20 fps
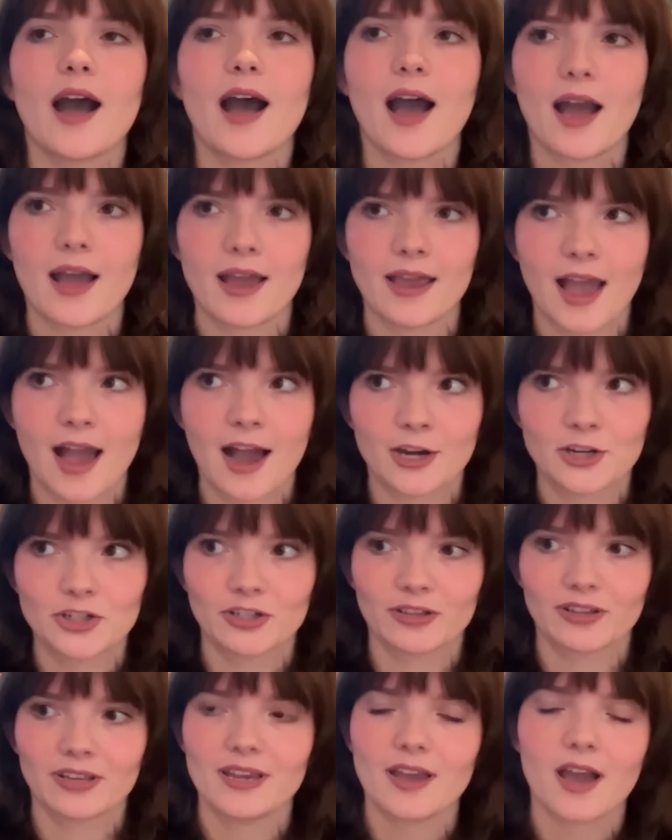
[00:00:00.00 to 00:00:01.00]
I
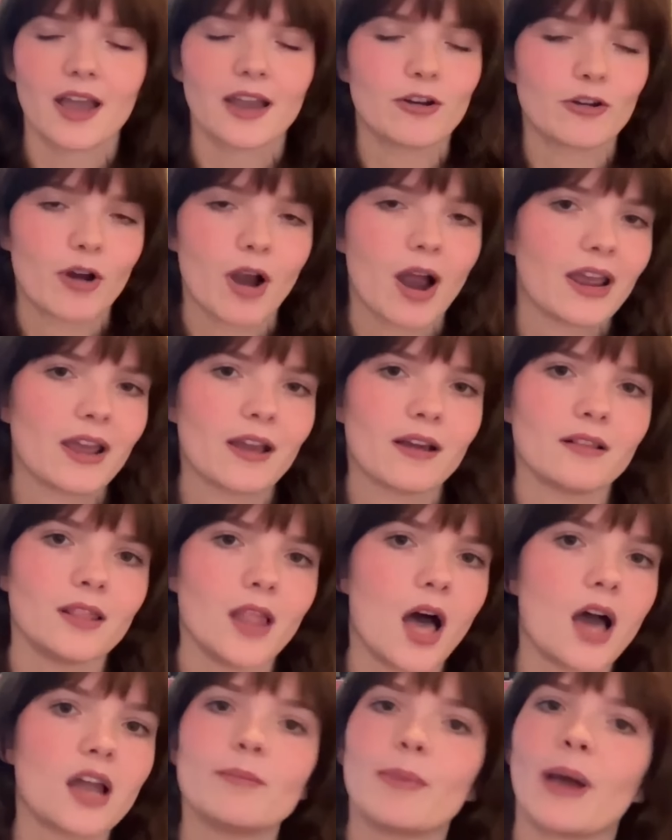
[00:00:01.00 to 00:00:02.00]
actually I cry a
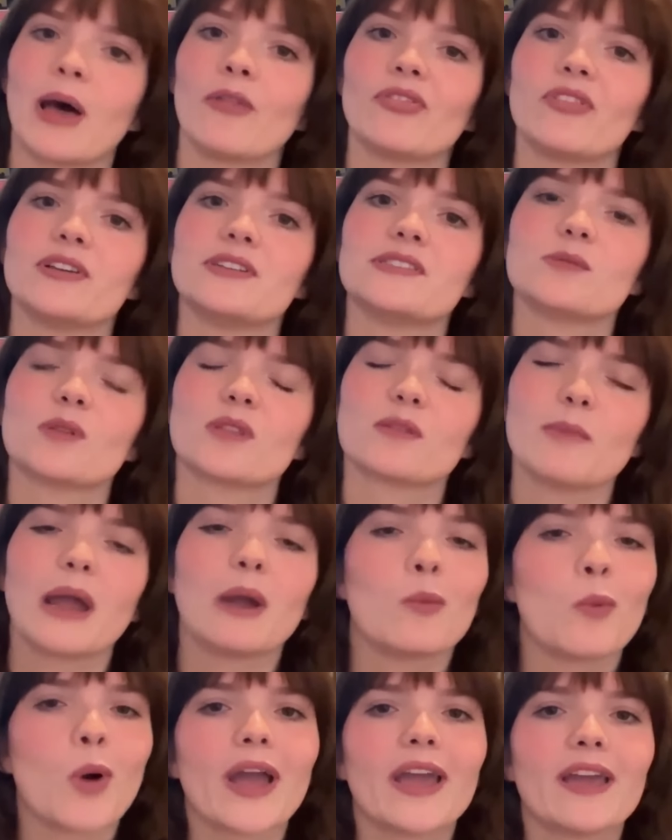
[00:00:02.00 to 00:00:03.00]
lot about this with my
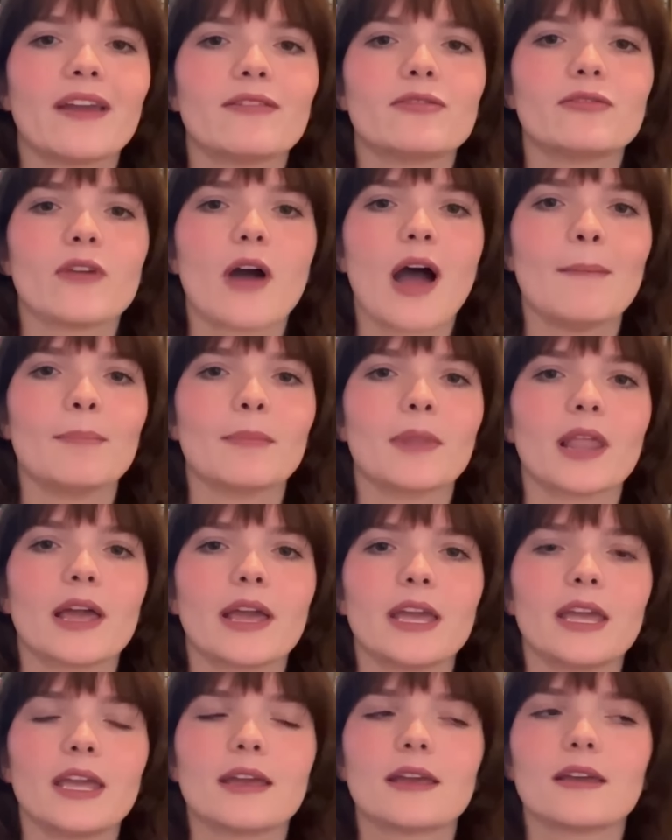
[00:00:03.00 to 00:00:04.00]
wife. I'm
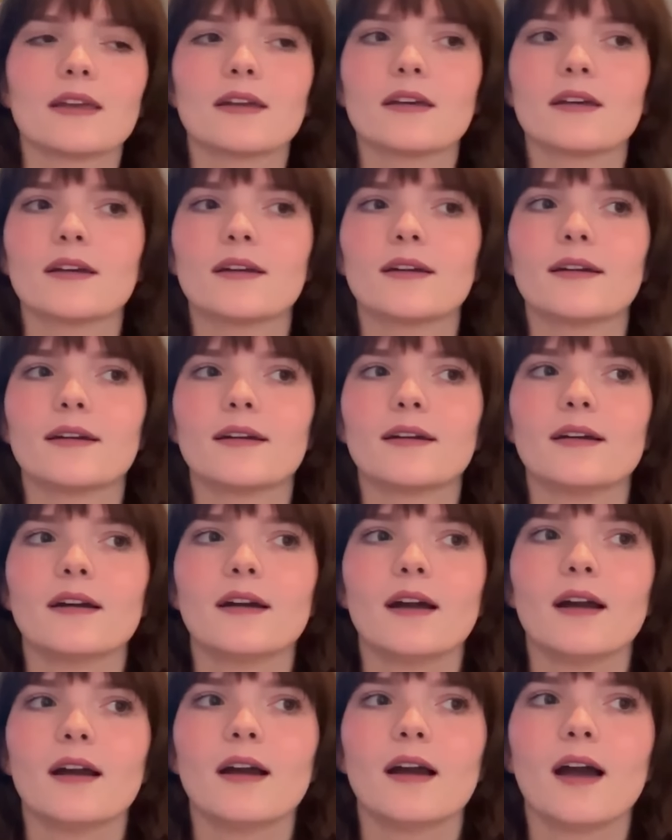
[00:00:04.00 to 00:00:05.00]
like,
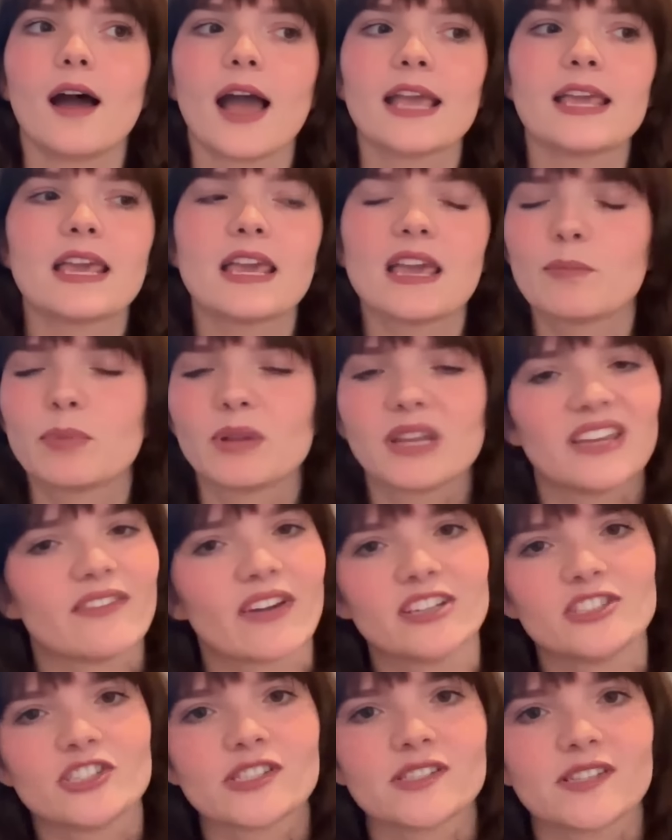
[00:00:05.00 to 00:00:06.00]
I can't believe
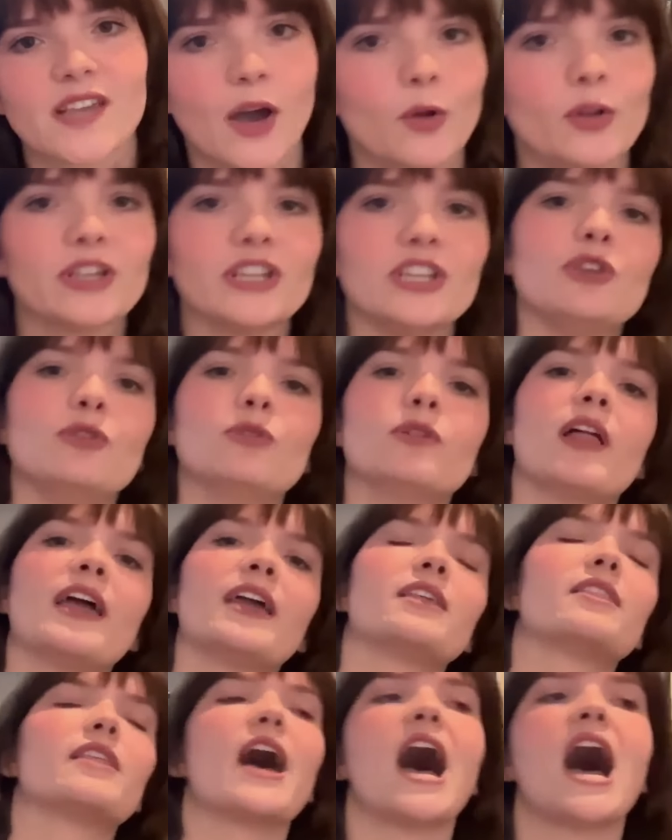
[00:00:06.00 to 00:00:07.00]
I just yelled at you
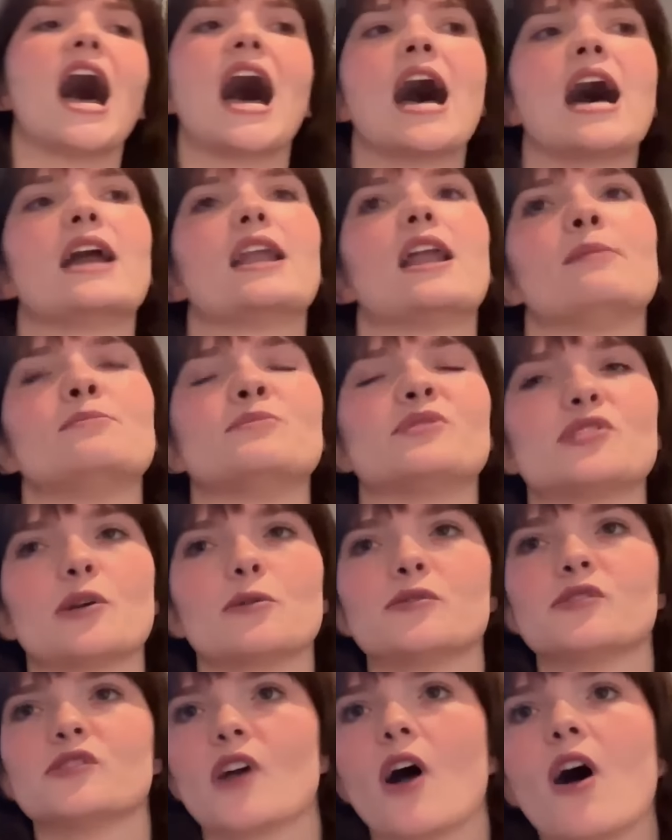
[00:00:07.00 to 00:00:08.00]
like that. I'm
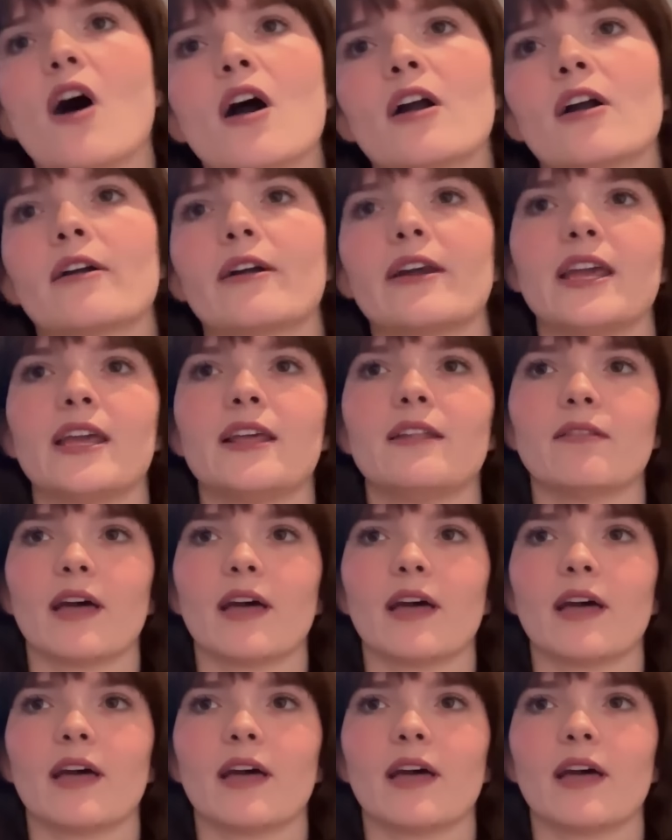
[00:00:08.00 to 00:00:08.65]
so sorry.